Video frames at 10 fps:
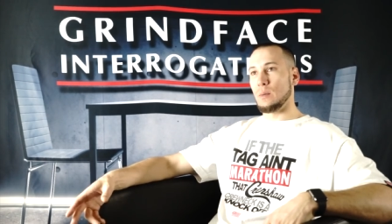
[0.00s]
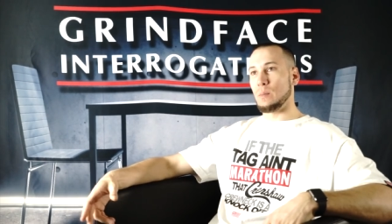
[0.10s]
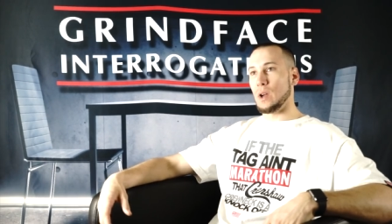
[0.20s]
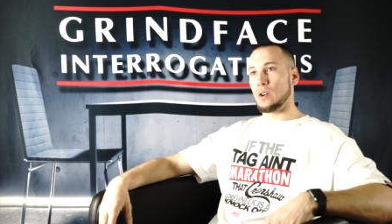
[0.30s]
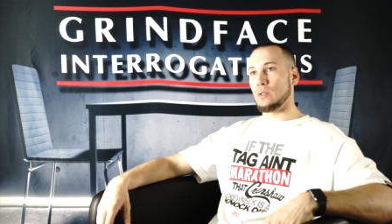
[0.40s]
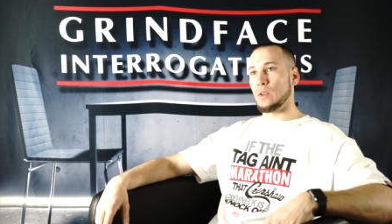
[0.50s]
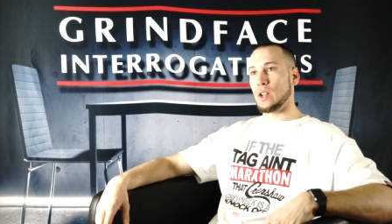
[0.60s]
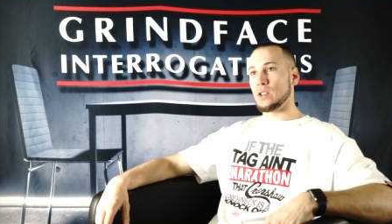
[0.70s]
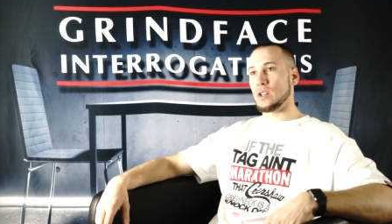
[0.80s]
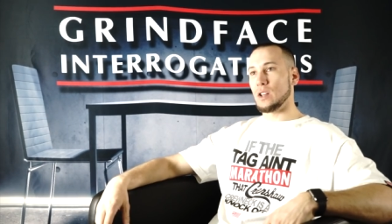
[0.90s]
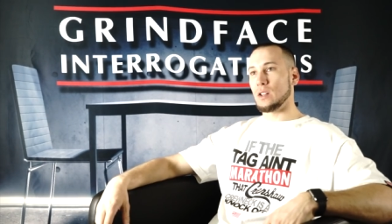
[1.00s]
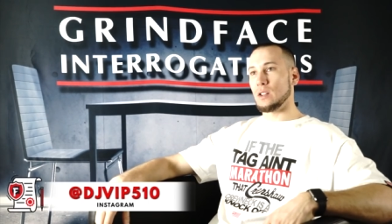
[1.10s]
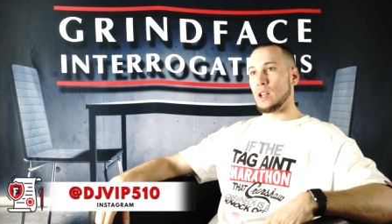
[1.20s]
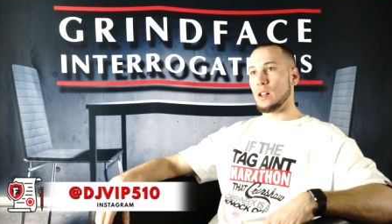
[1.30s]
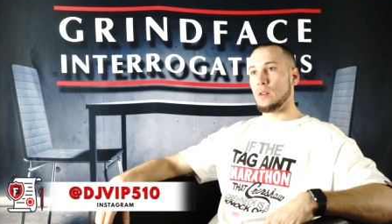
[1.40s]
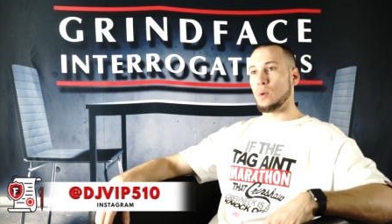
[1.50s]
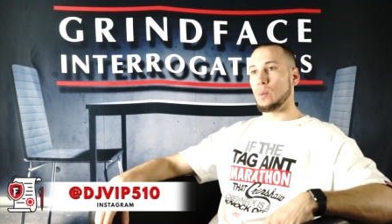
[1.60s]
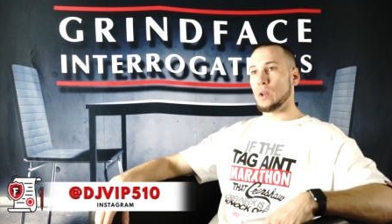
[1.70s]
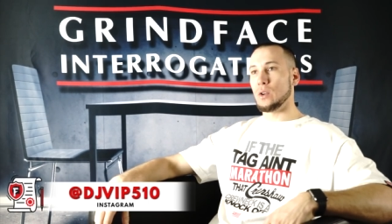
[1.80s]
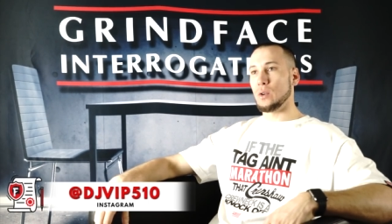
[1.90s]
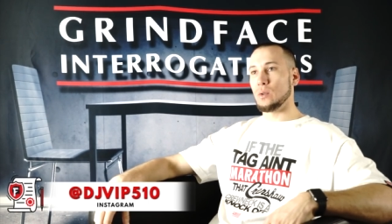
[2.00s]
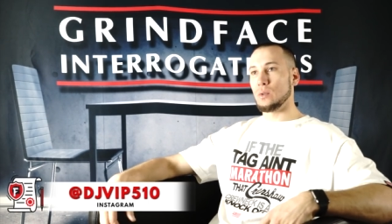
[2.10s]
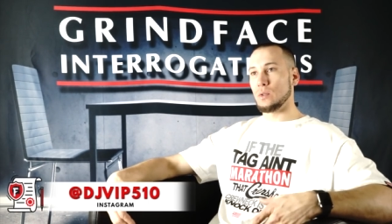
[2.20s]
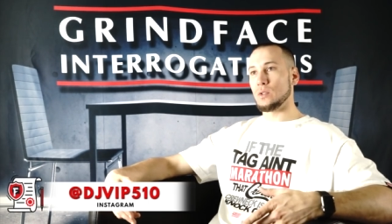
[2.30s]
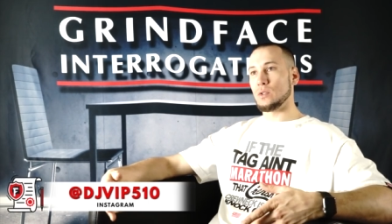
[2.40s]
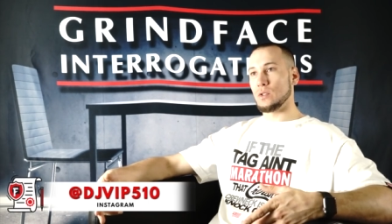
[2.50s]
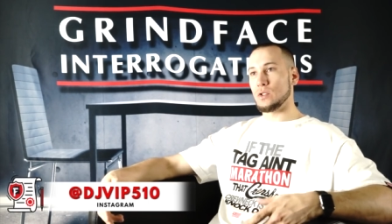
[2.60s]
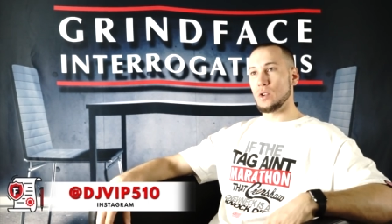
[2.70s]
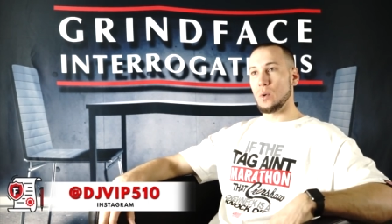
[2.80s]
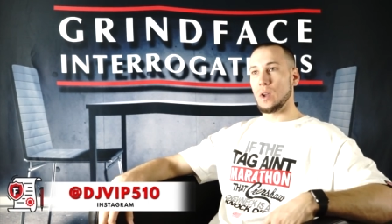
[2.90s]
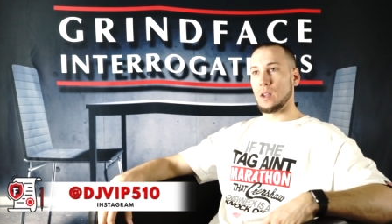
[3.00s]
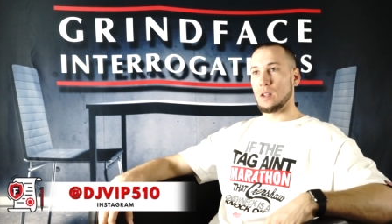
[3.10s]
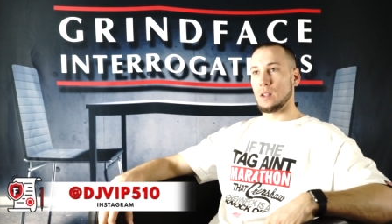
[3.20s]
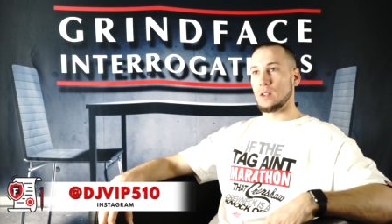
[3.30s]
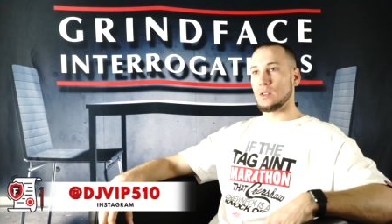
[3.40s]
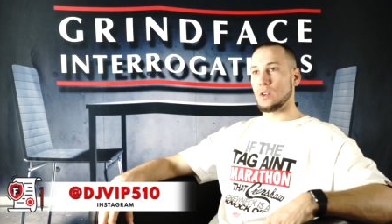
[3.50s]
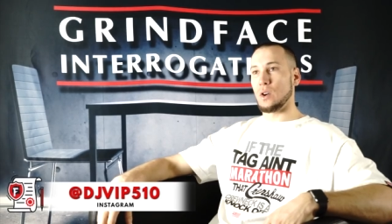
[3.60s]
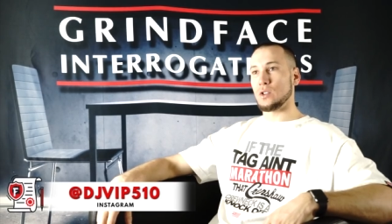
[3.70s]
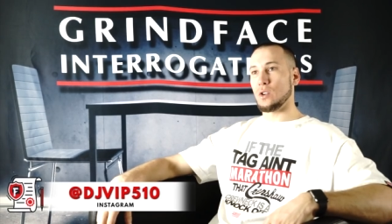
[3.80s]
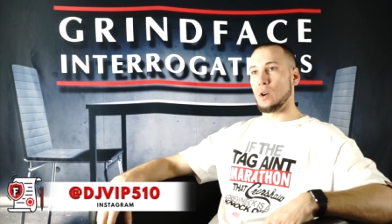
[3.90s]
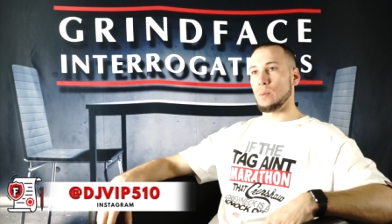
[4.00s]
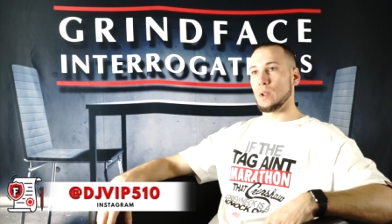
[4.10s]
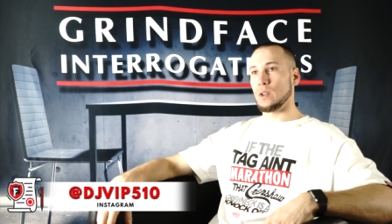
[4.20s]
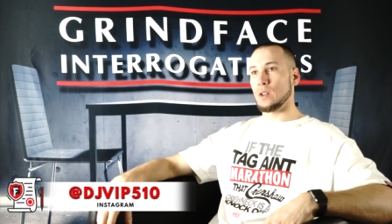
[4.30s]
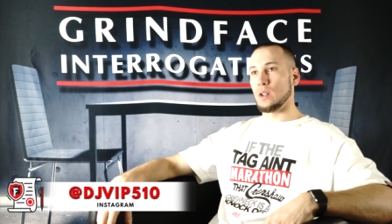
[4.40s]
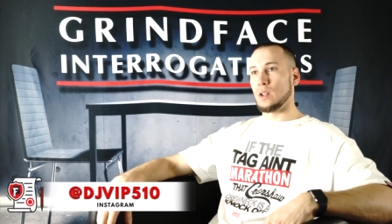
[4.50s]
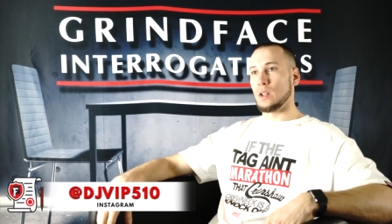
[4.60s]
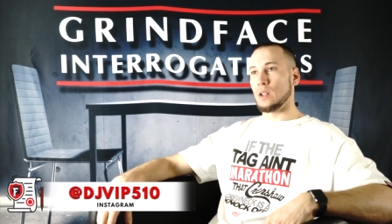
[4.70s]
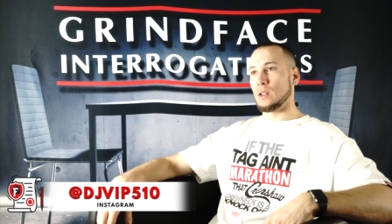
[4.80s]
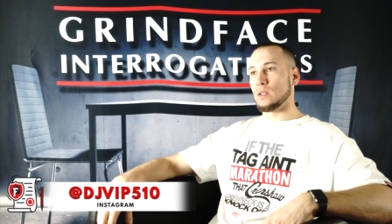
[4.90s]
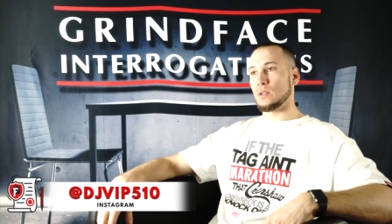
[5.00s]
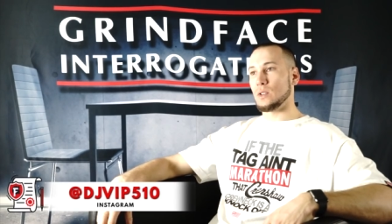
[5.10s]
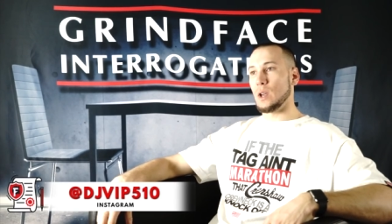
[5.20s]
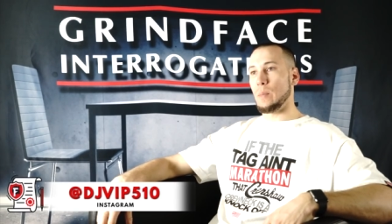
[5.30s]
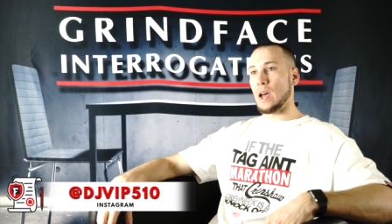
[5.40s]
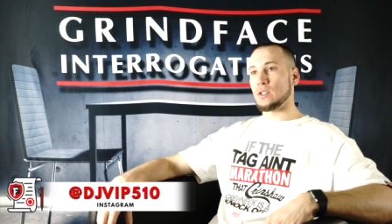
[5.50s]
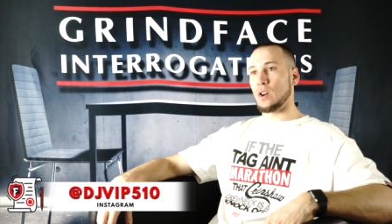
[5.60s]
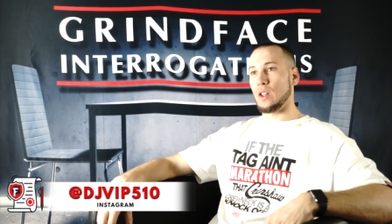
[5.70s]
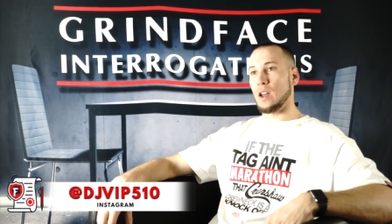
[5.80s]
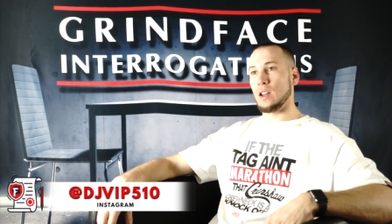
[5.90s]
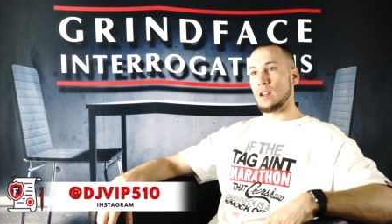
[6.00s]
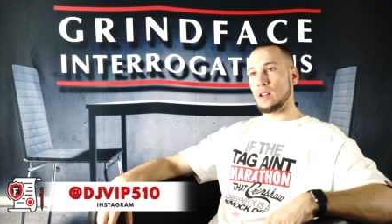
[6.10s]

be on no funny shit. They love what we do. Just do it so I show up and get cool. past all that.